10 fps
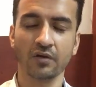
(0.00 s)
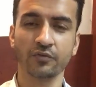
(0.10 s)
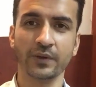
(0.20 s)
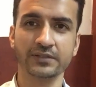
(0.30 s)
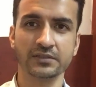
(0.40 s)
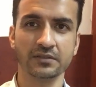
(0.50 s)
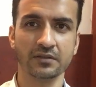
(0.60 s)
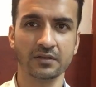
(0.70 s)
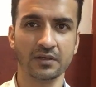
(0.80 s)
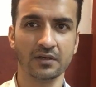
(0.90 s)
of
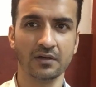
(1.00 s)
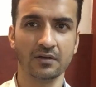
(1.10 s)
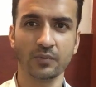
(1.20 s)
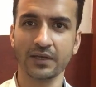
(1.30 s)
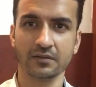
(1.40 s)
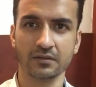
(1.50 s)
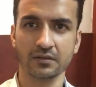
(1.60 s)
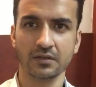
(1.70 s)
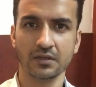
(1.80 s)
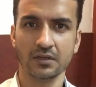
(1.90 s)
questions to
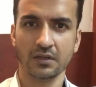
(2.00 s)
answer.